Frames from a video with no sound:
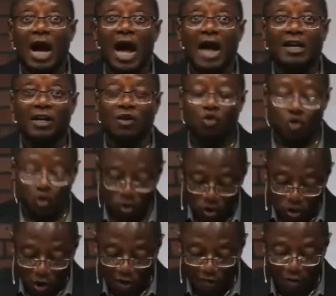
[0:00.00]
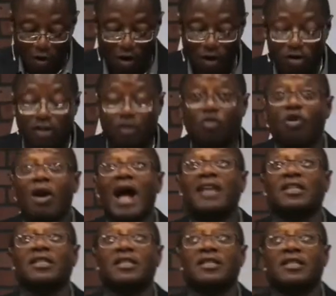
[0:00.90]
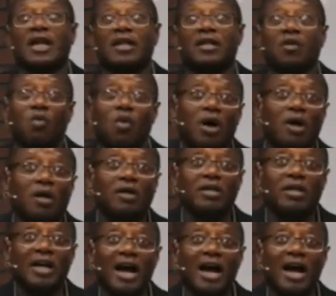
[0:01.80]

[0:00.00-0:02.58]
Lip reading: At the root of all the crises that the world